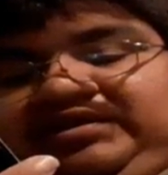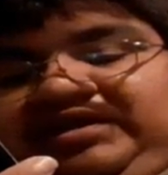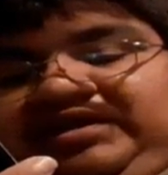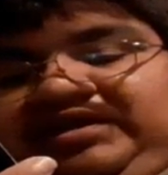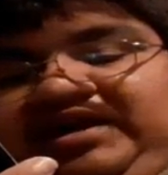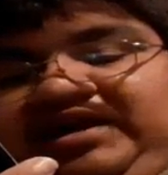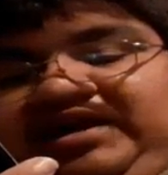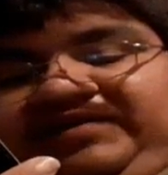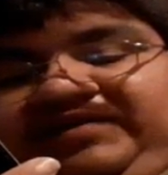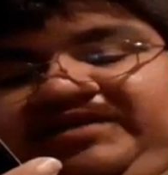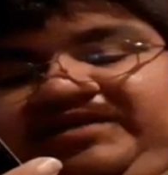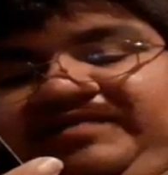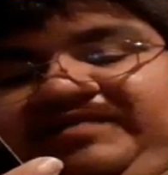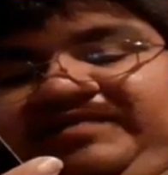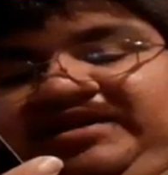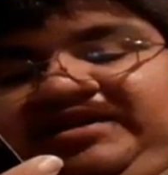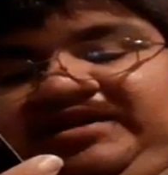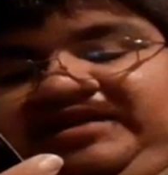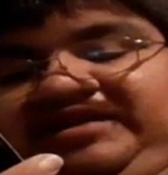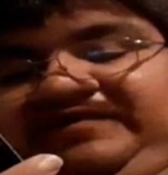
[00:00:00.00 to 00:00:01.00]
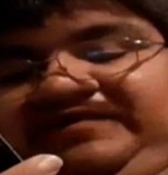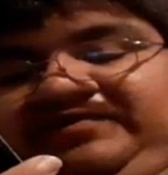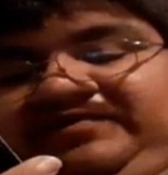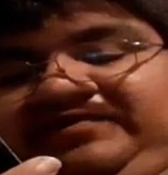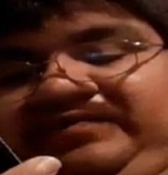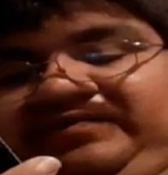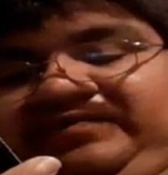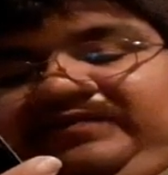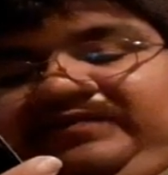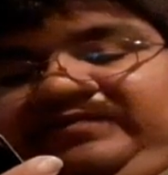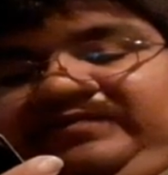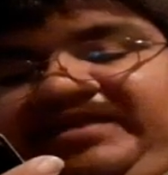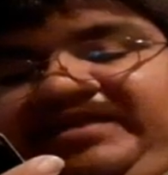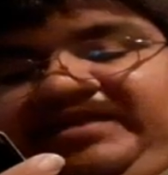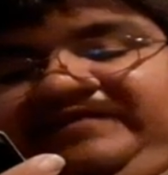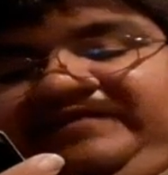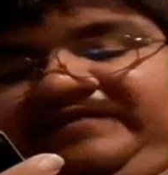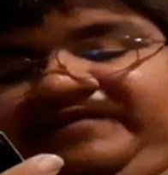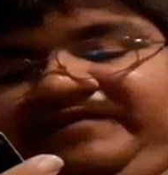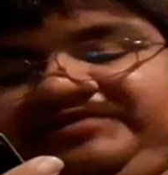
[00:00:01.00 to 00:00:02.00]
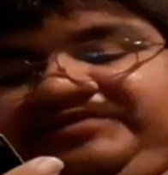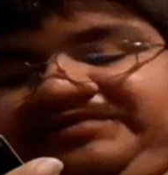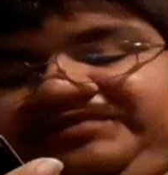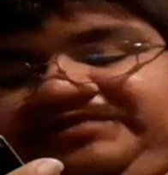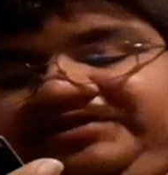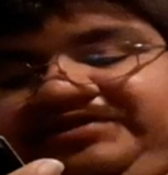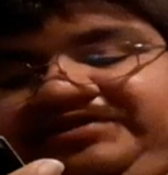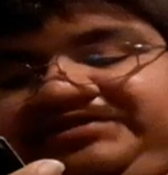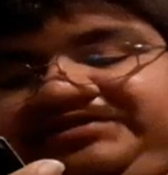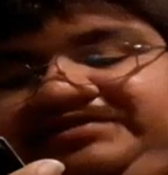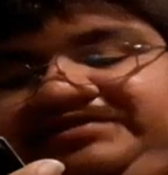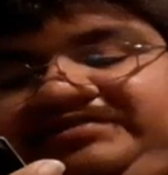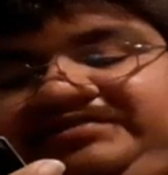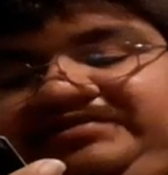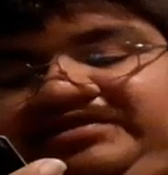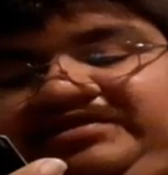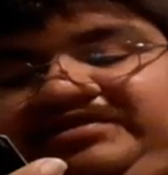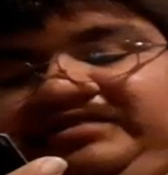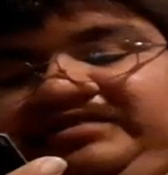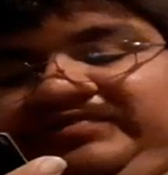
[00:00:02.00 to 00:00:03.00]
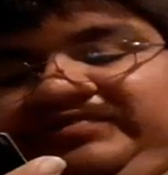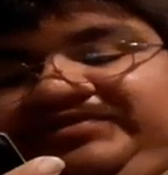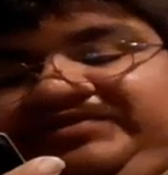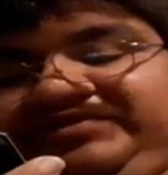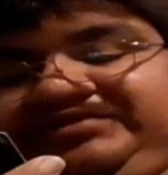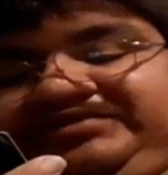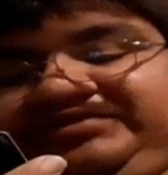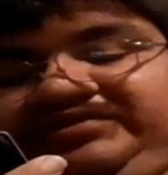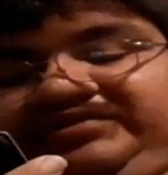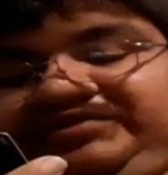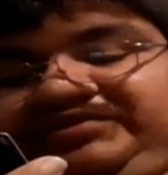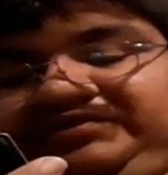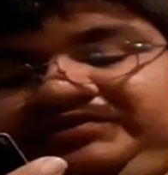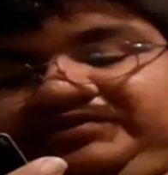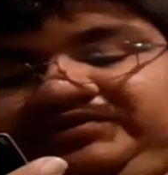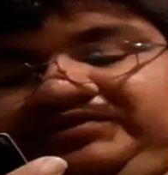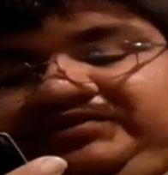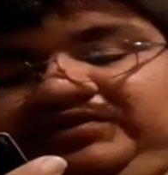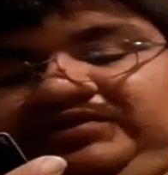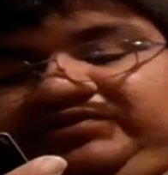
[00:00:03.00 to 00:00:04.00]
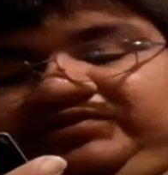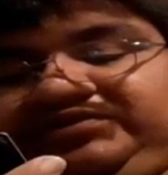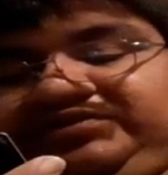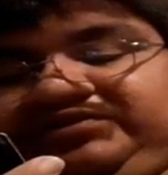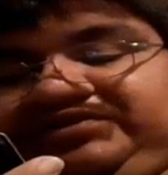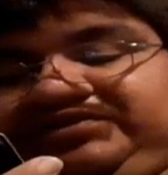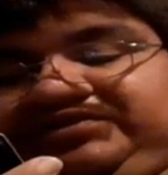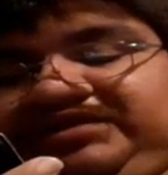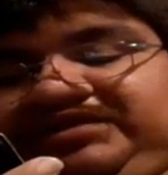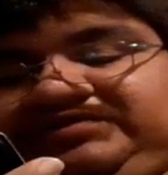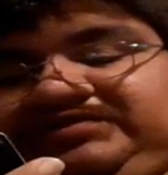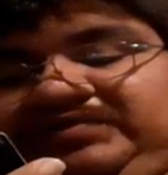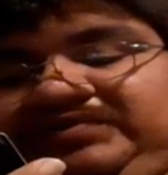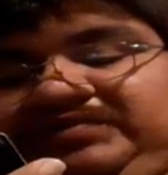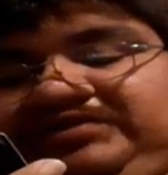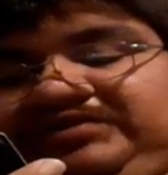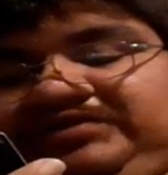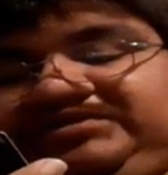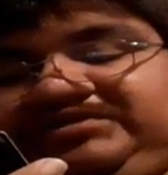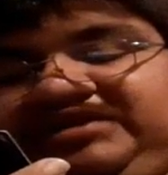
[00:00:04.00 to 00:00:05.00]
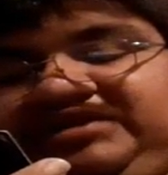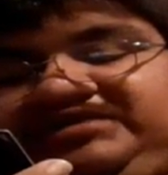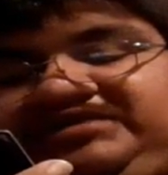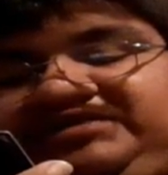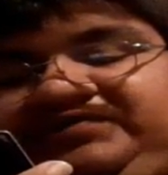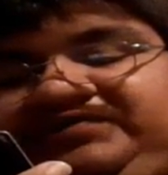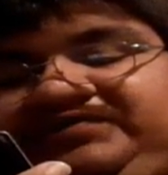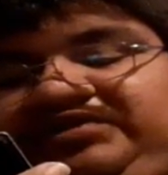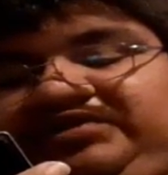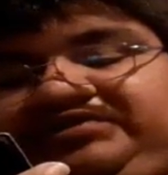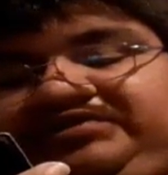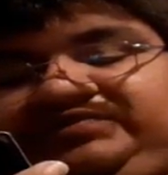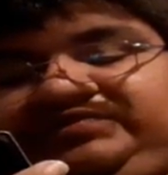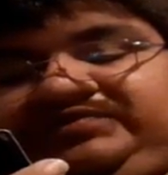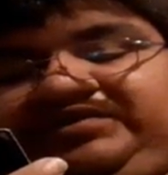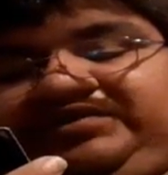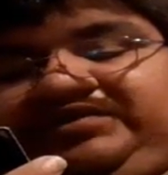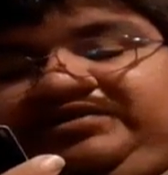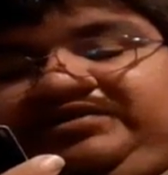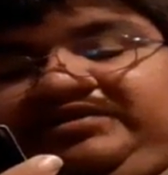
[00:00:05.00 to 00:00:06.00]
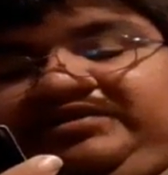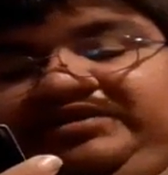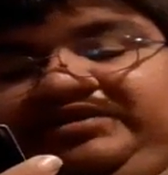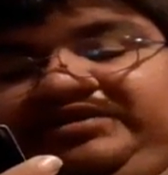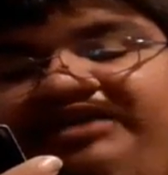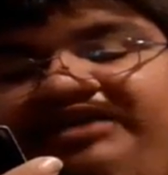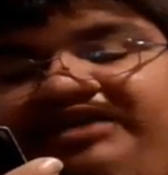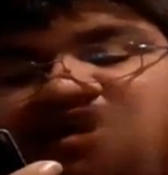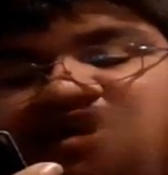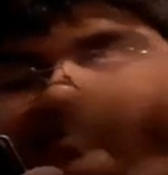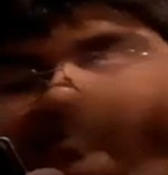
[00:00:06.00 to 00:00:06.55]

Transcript: At the beginning of your main phase rearguard skill, put this unit to your soul, insert your deck into one Skydiver called to rear, and